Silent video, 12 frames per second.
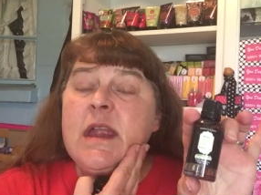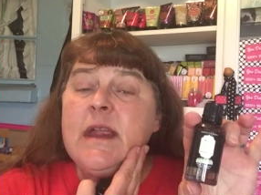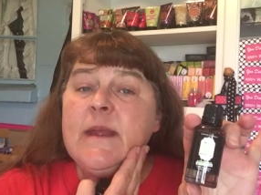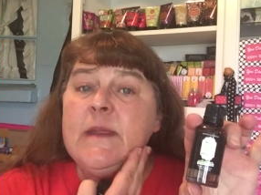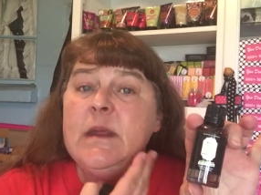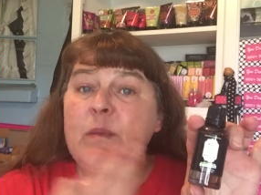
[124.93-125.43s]

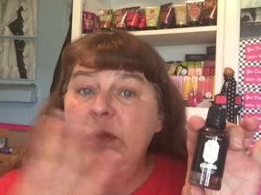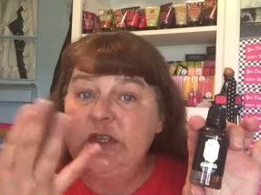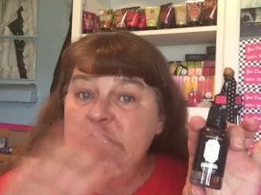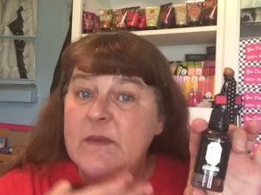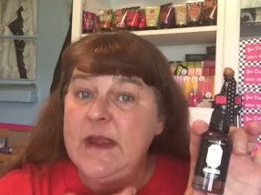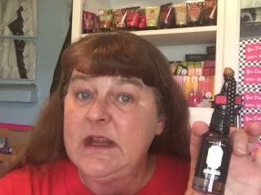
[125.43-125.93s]
and then
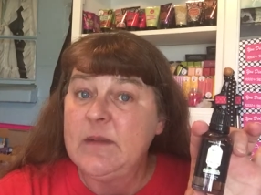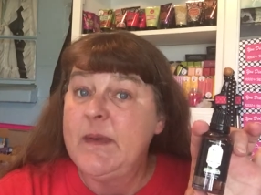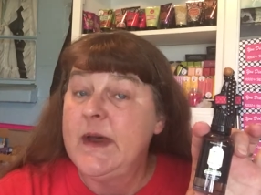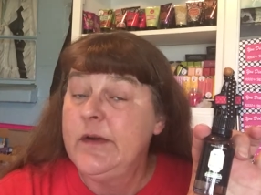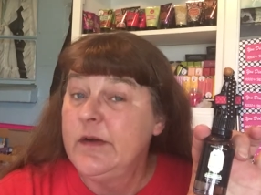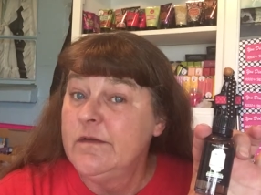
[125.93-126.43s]
put your makeup
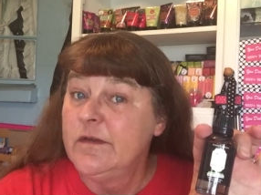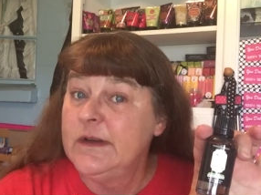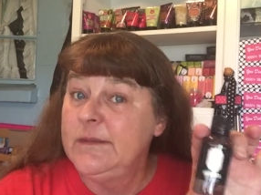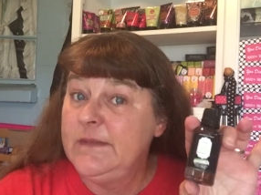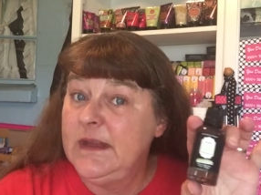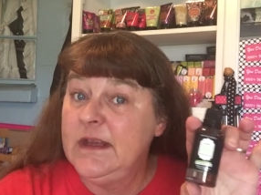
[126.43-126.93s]
on over it.